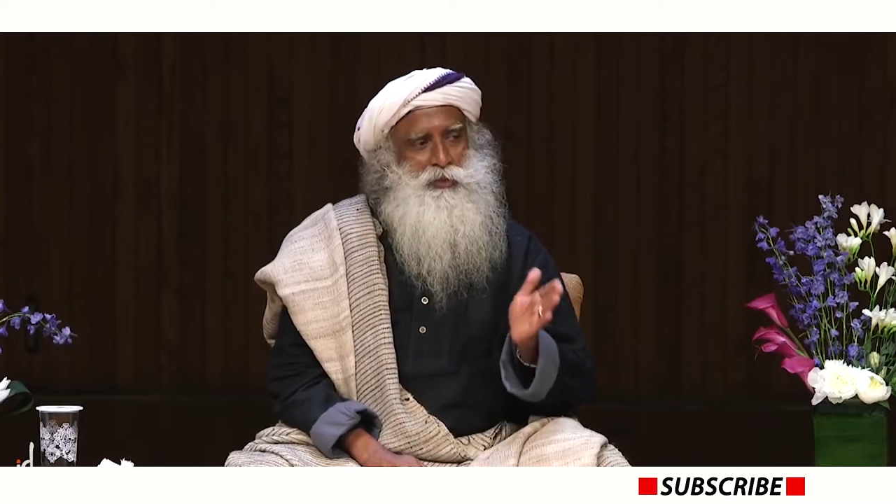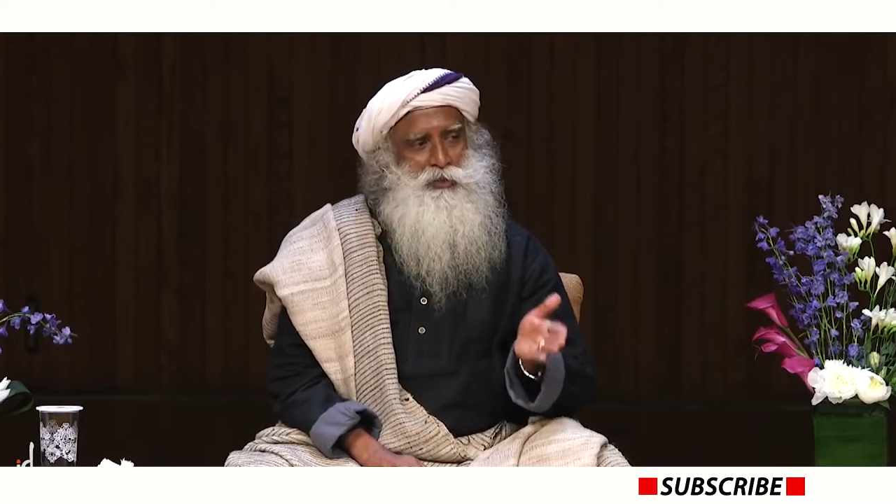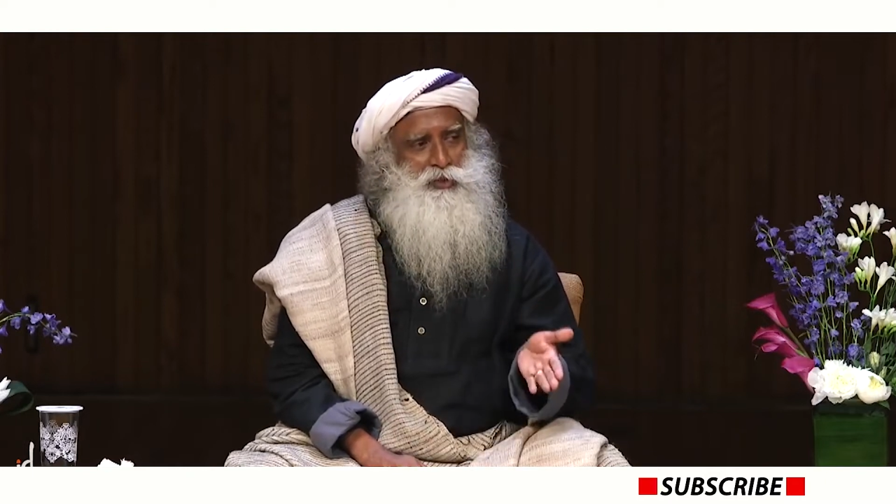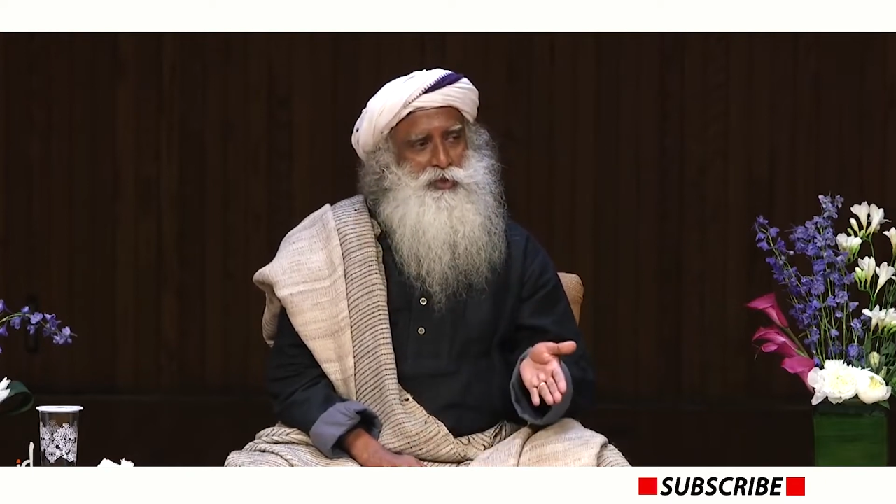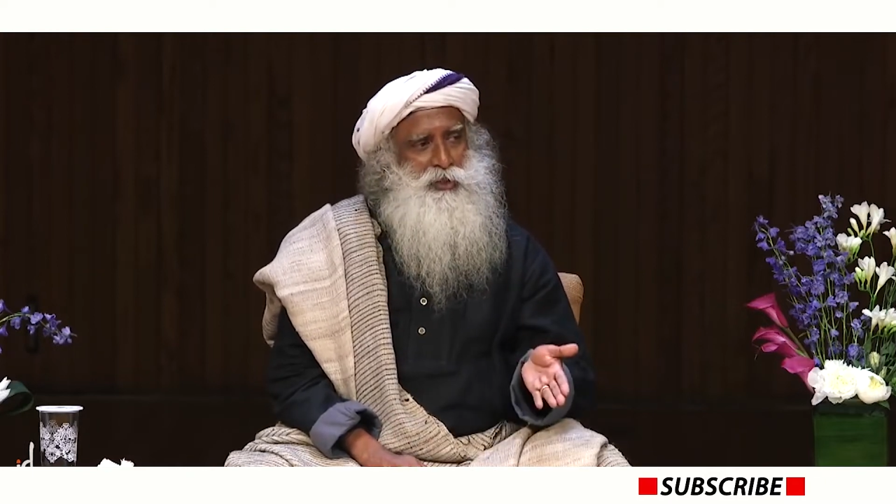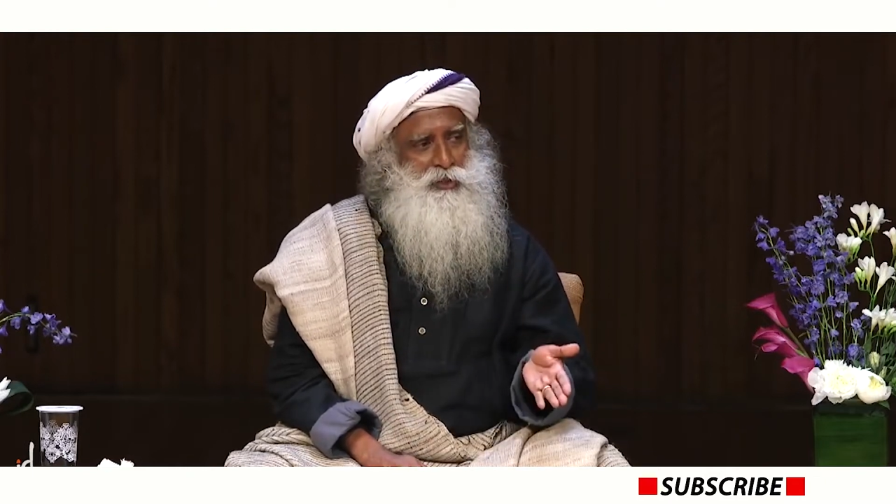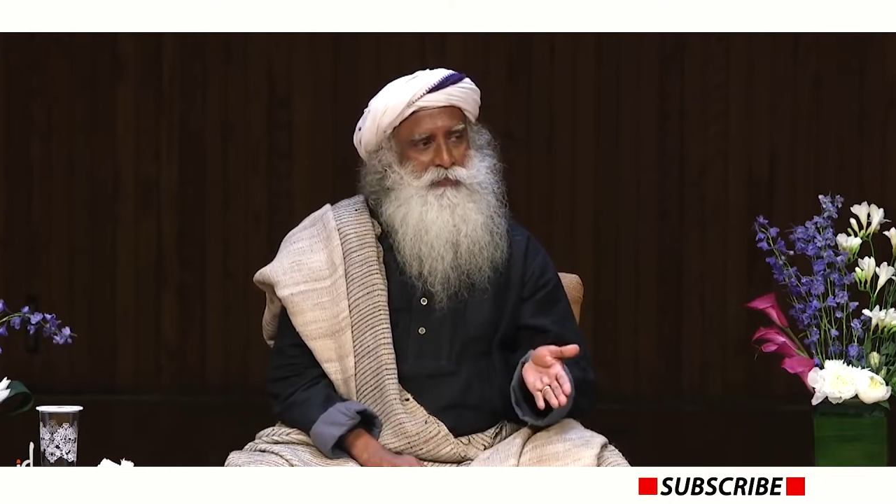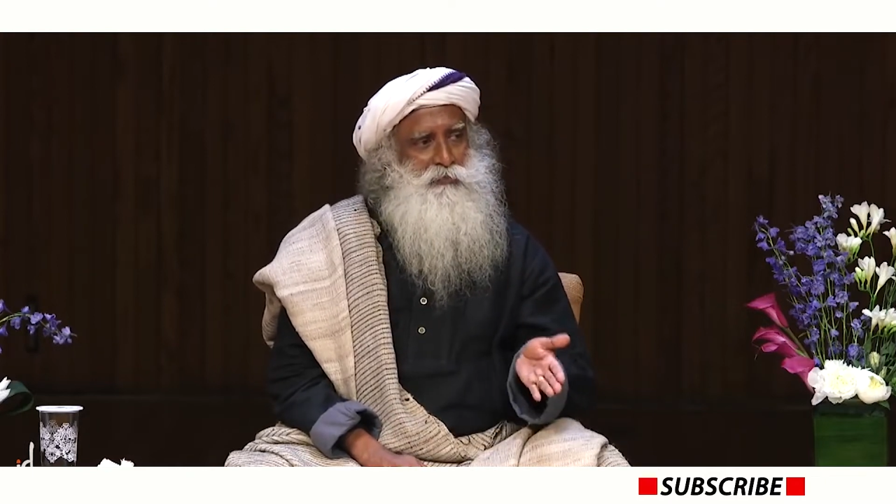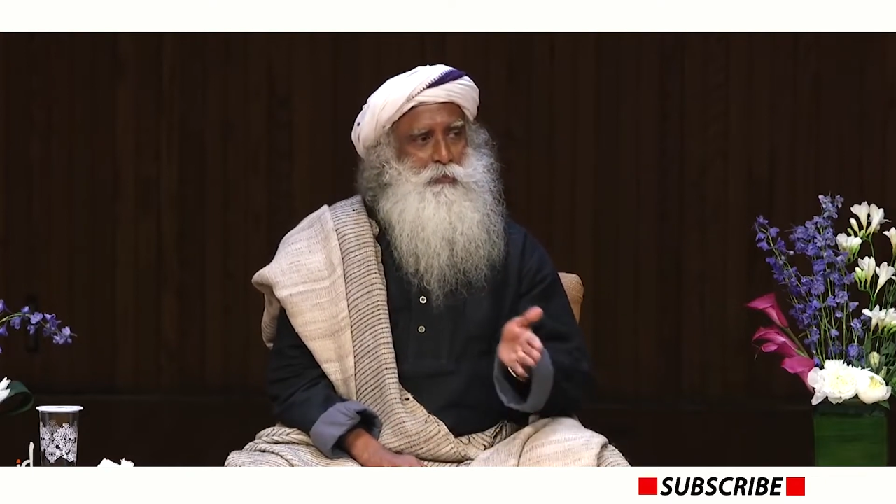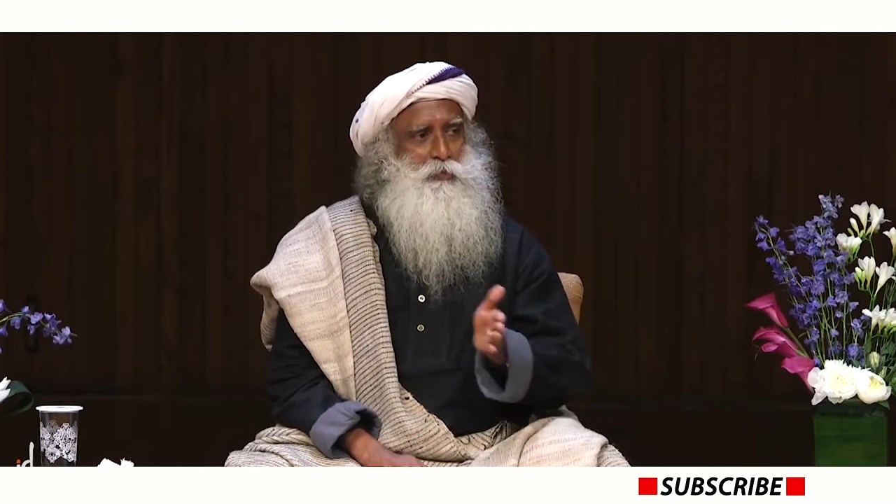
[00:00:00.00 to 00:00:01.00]

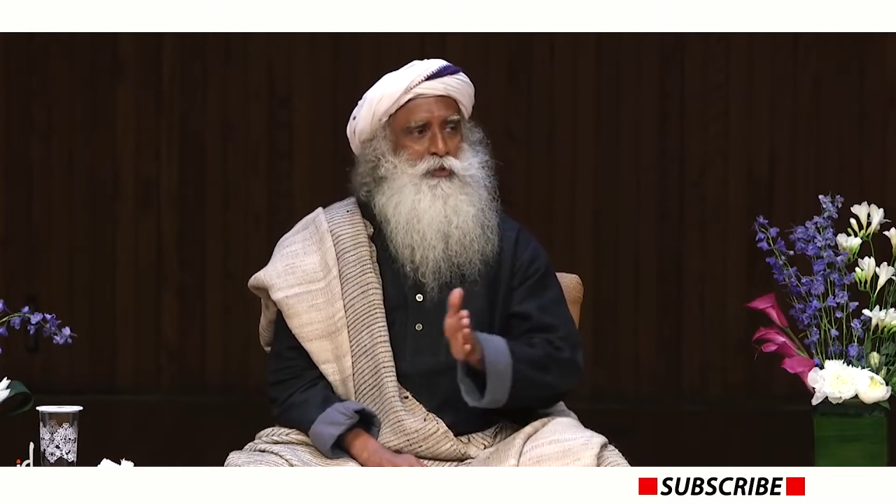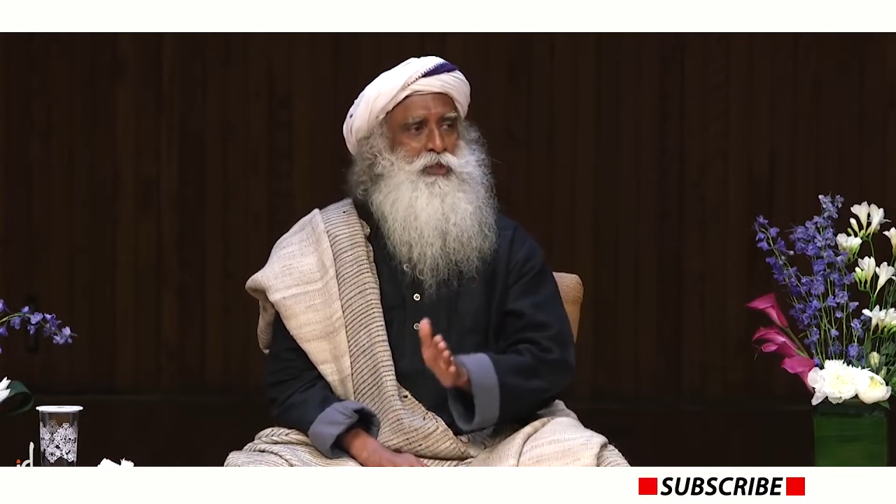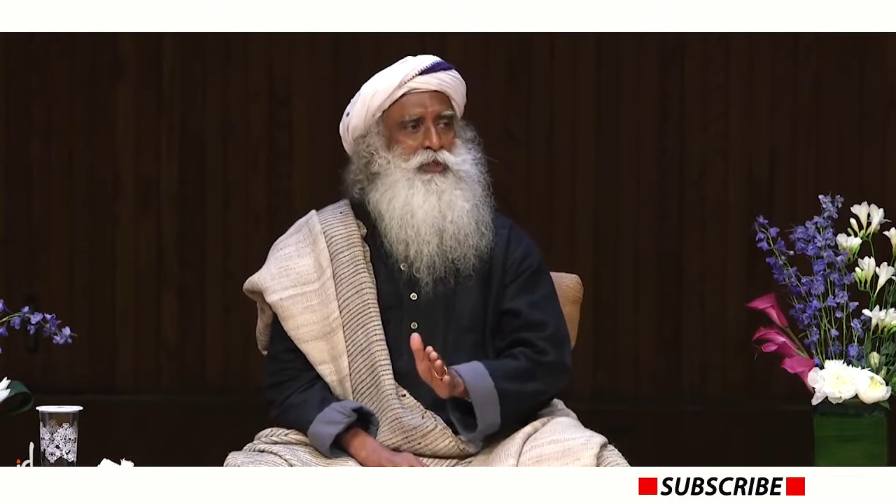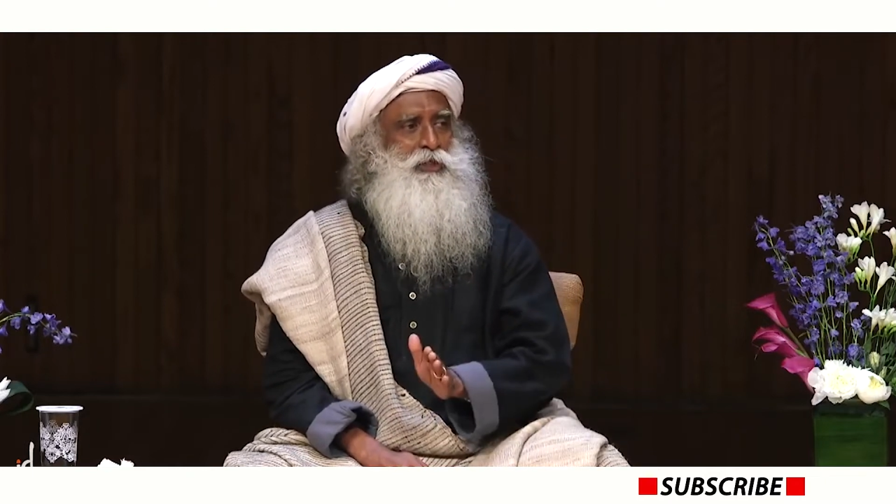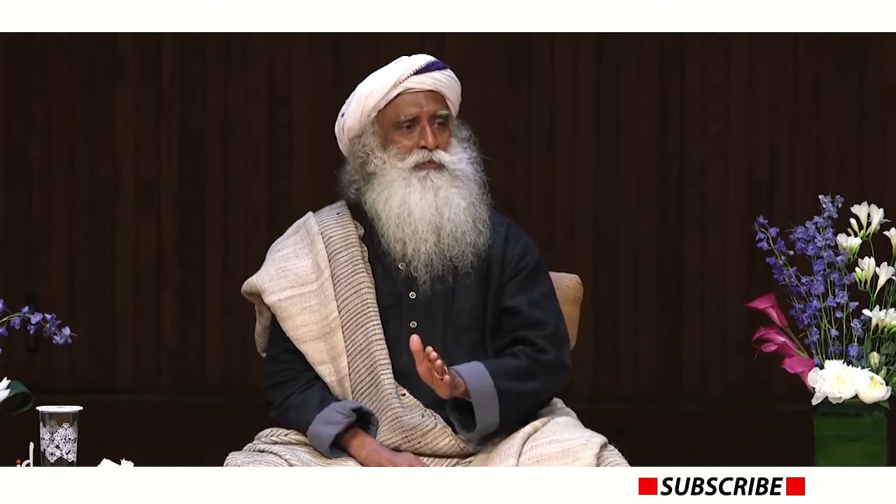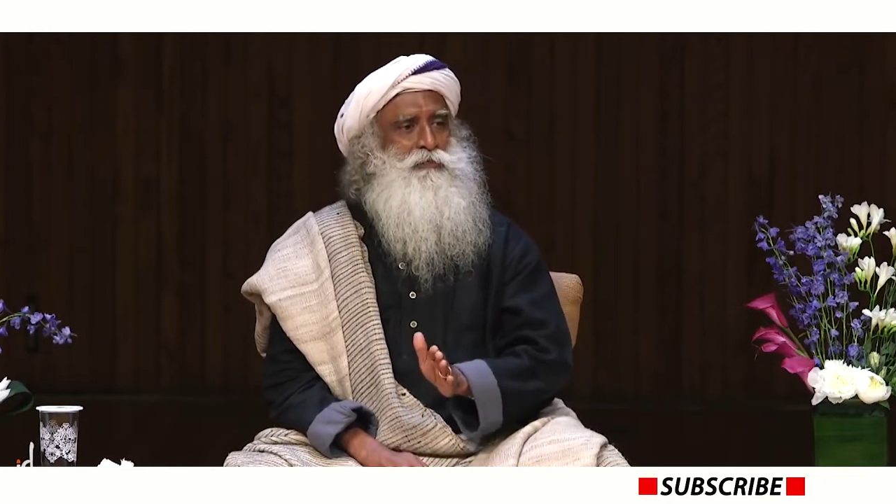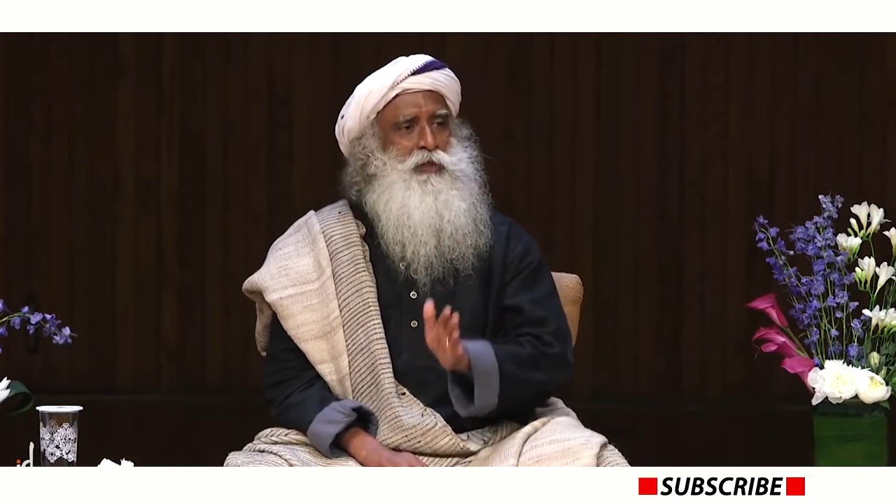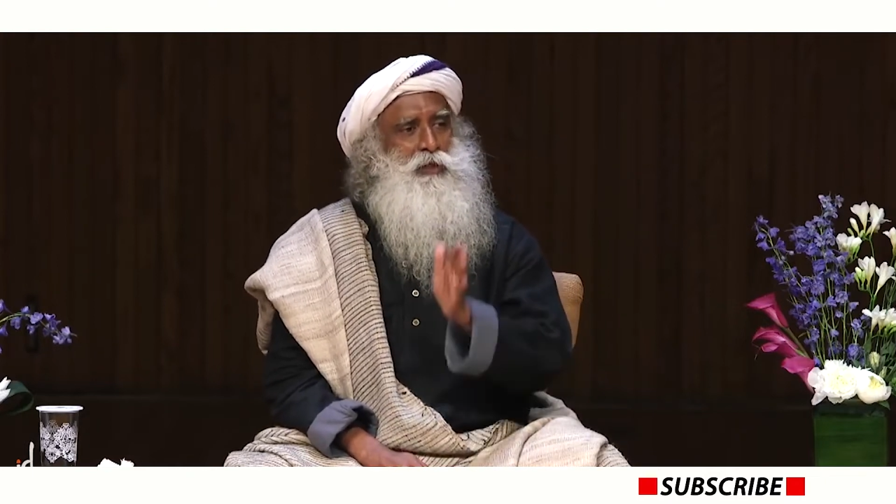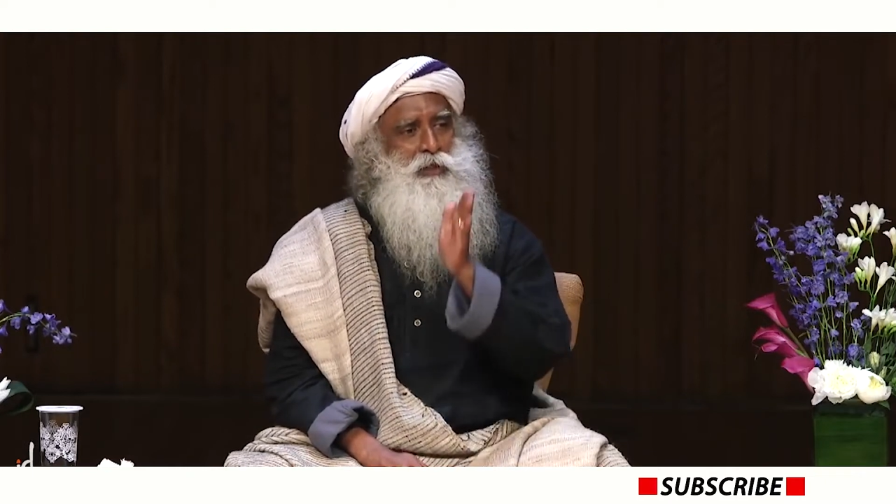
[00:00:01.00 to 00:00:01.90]
destructive or productive